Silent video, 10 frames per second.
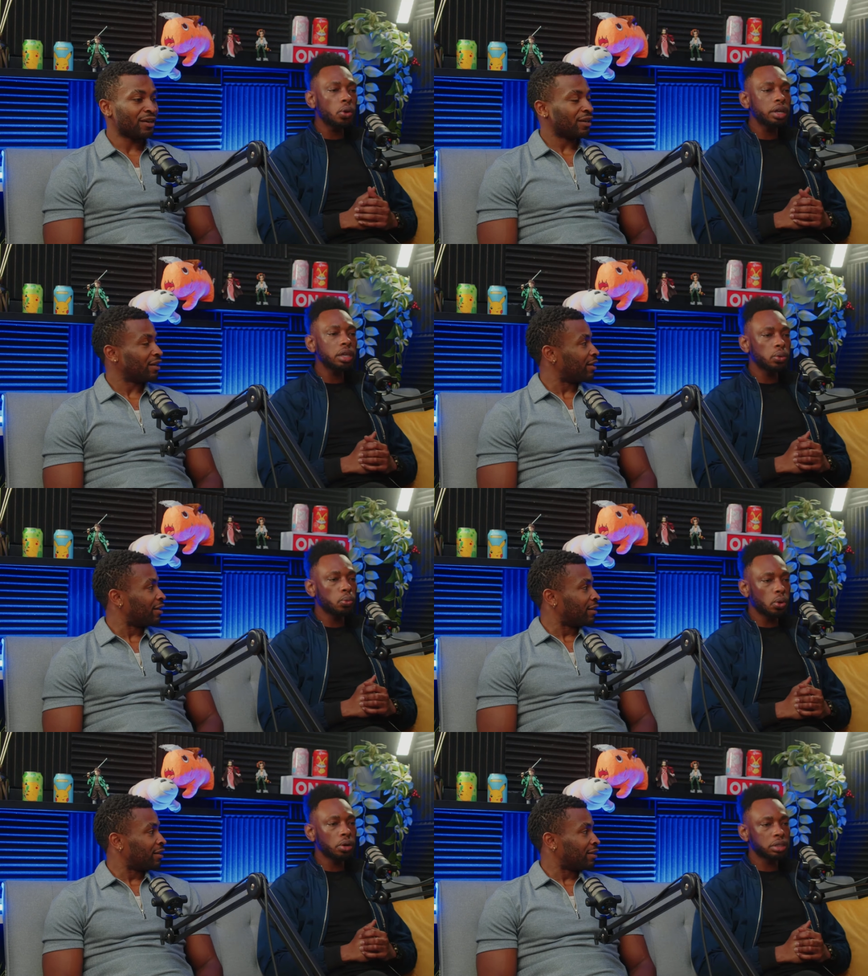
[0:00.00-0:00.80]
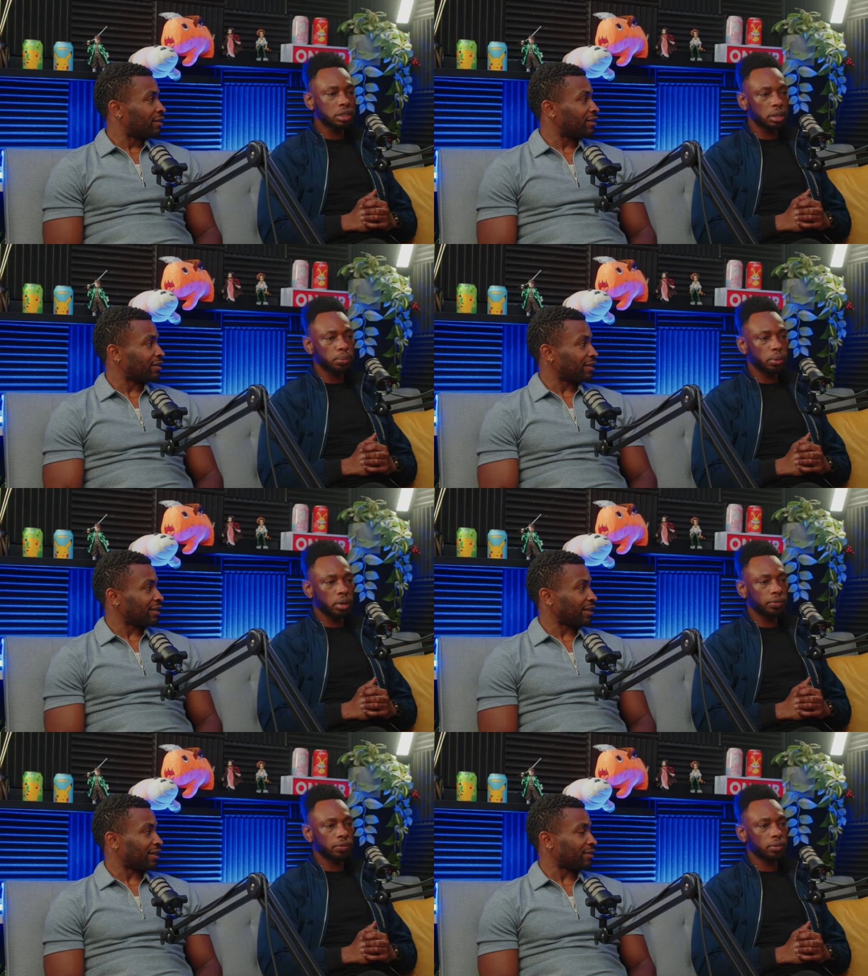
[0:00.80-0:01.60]
Speaker 1: what he wanted,
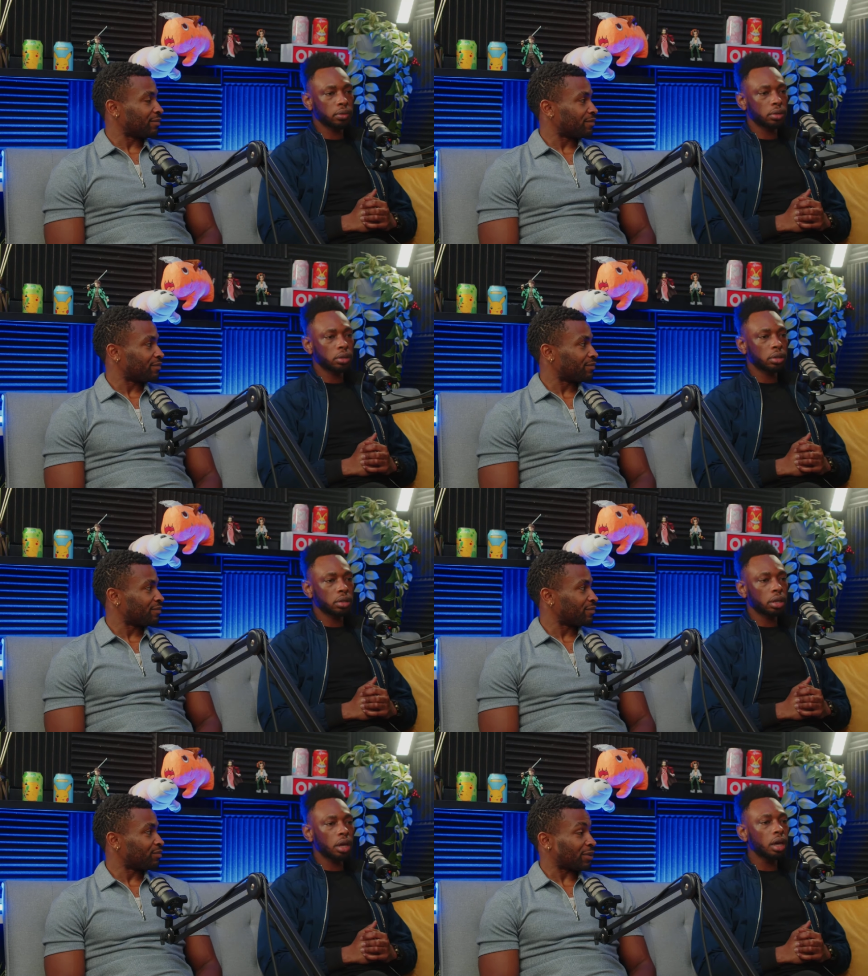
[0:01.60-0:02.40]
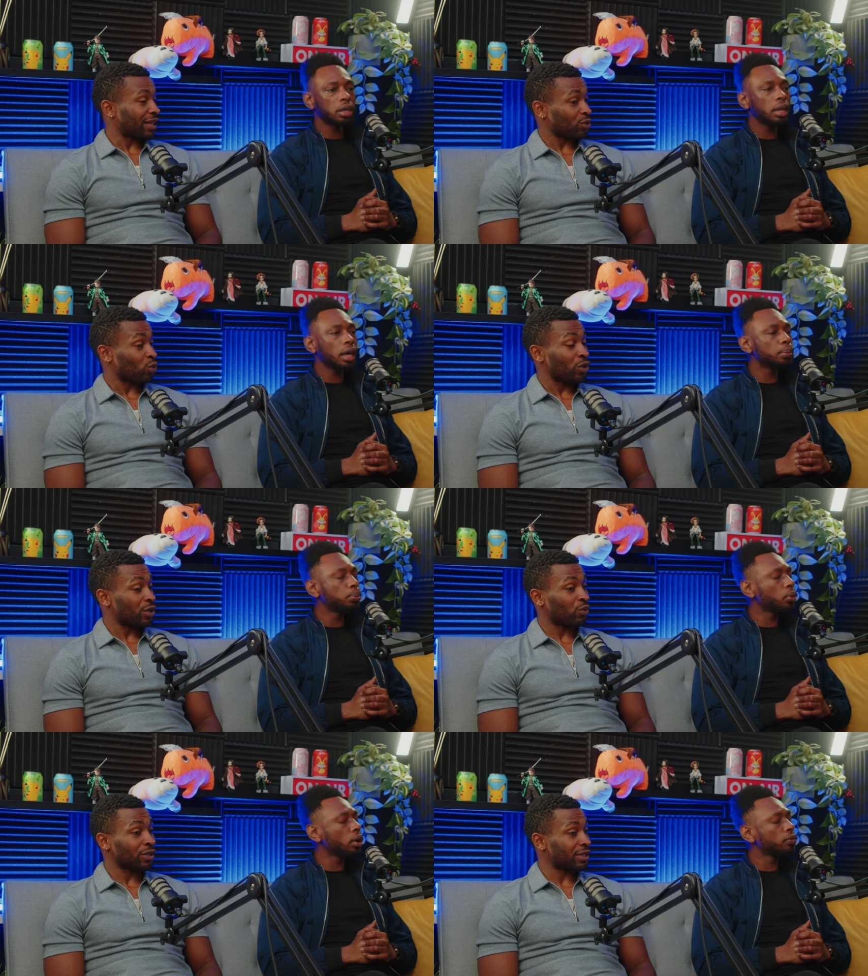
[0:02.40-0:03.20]
bro. Yeah. And That's then,
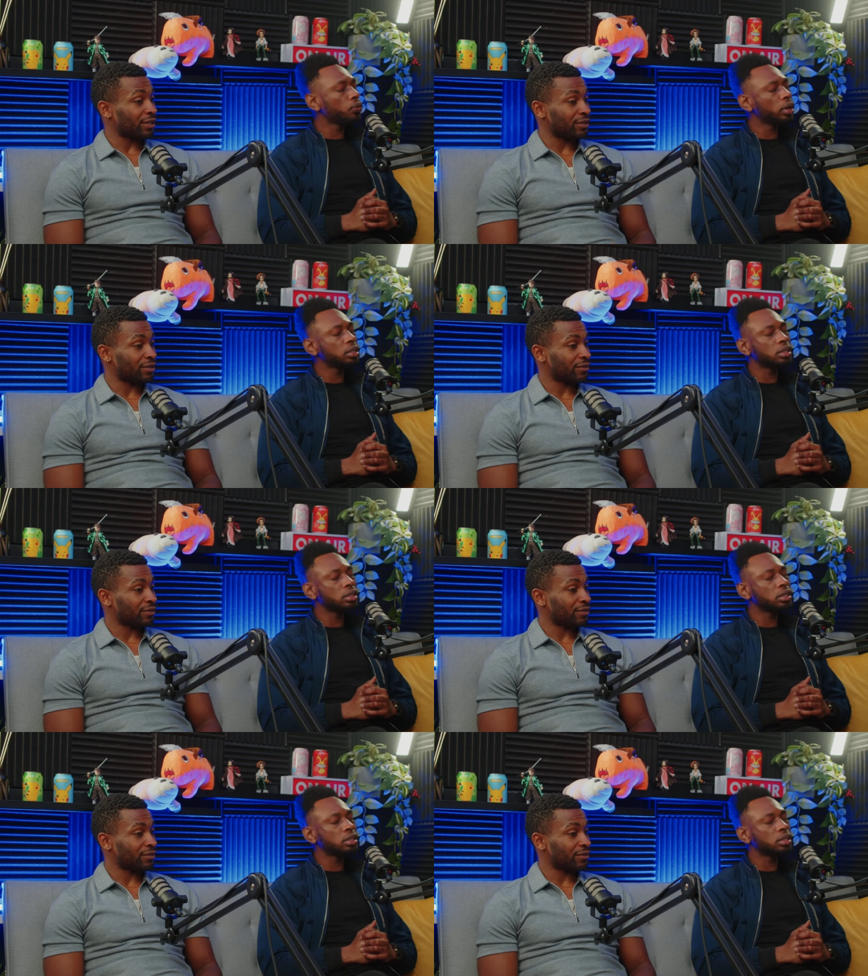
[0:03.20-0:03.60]
bro, when